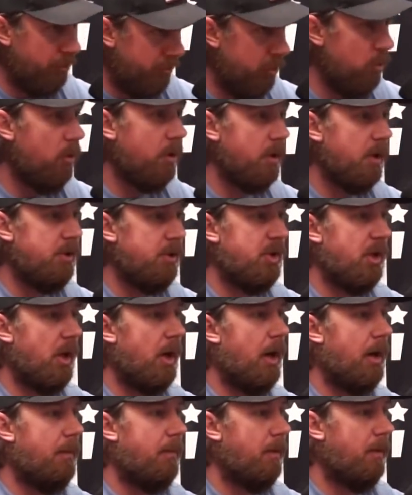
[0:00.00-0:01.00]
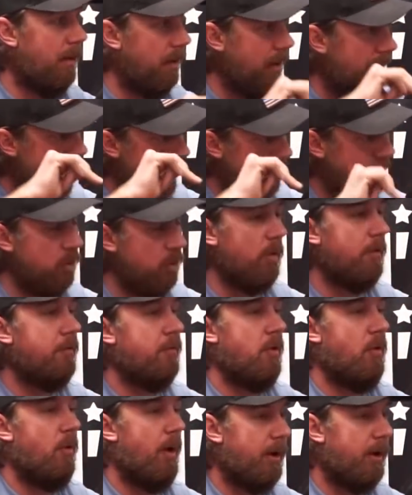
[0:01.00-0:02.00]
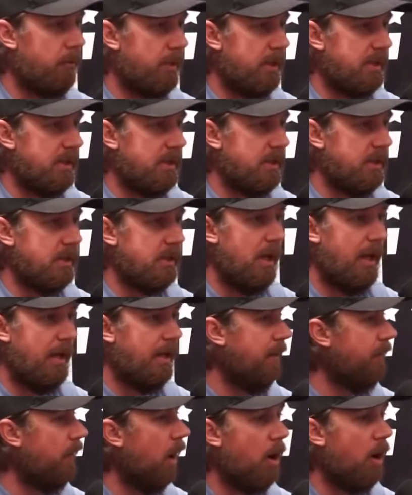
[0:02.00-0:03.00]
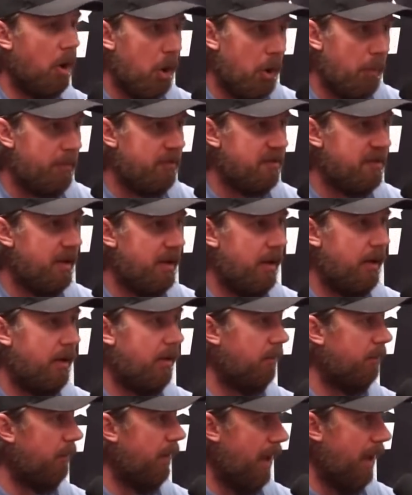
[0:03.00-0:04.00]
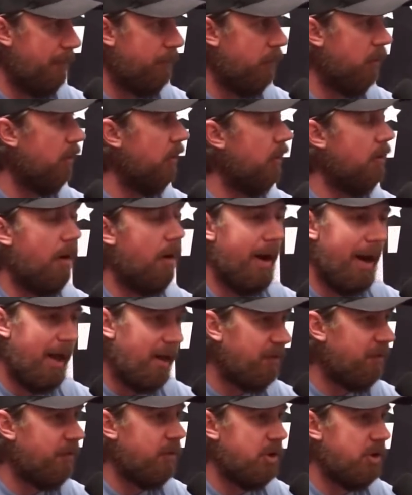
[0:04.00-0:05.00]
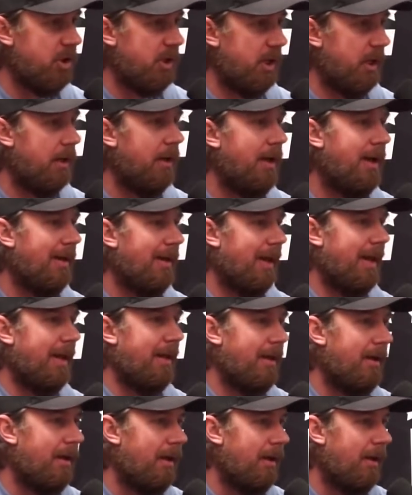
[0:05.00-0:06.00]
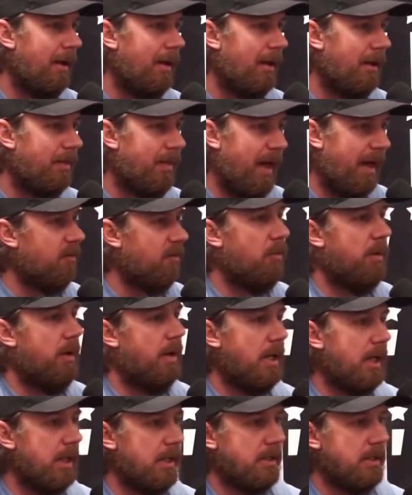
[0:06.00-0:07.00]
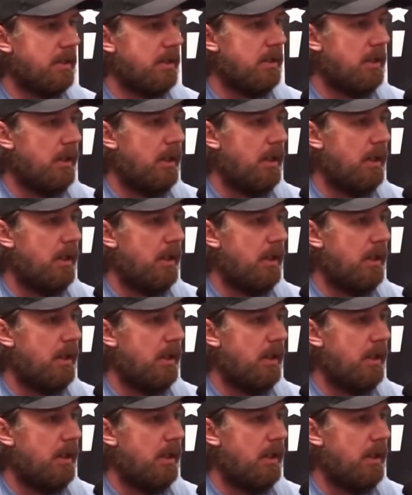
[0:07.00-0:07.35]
do a good job and do it for the right reasons and give 100% effort, not ask for shit. Like that's what it is.